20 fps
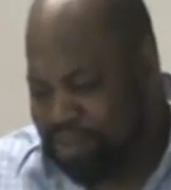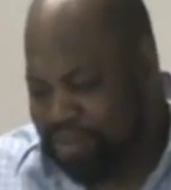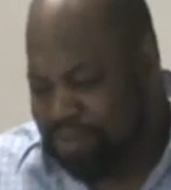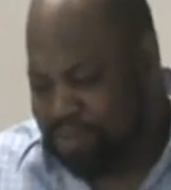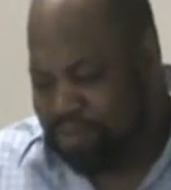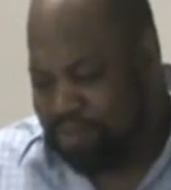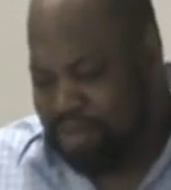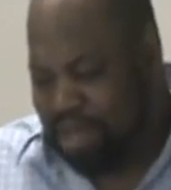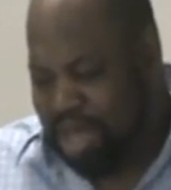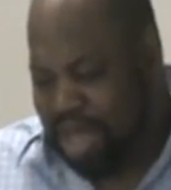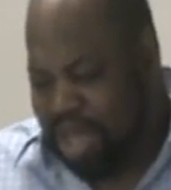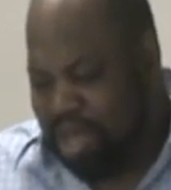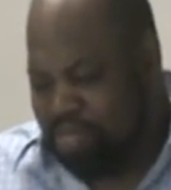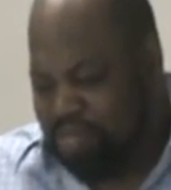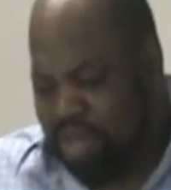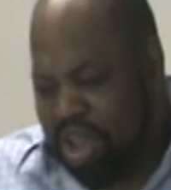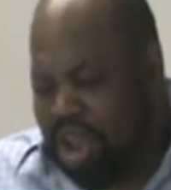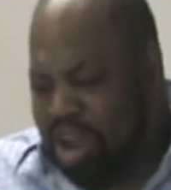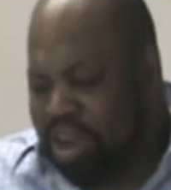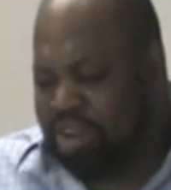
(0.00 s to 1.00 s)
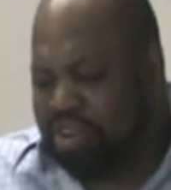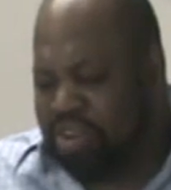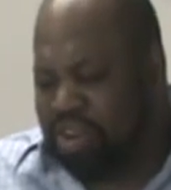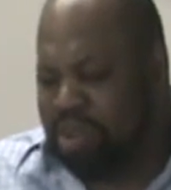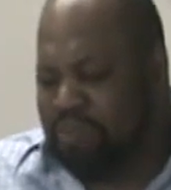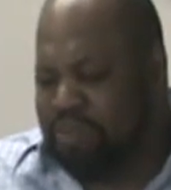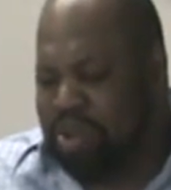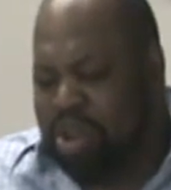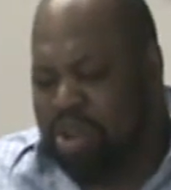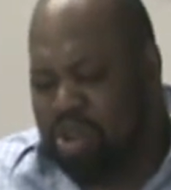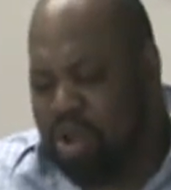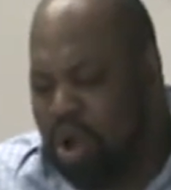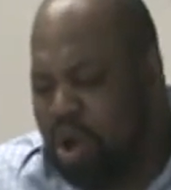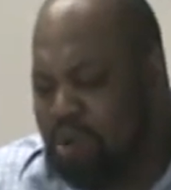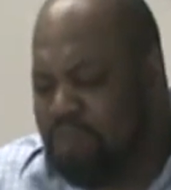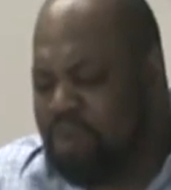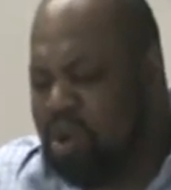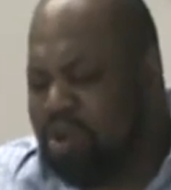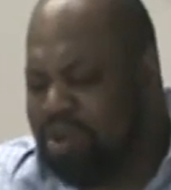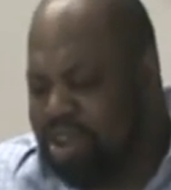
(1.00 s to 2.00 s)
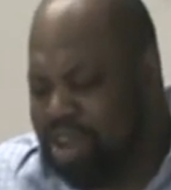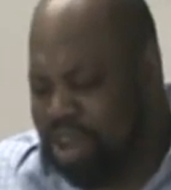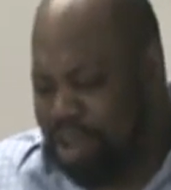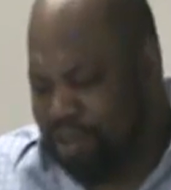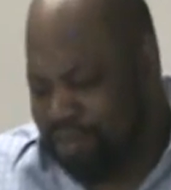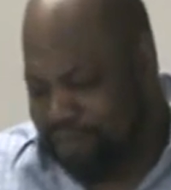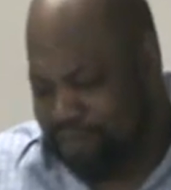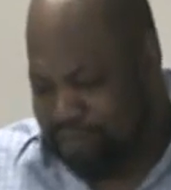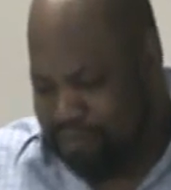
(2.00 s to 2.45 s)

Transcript: Mm. And there shall be no more death,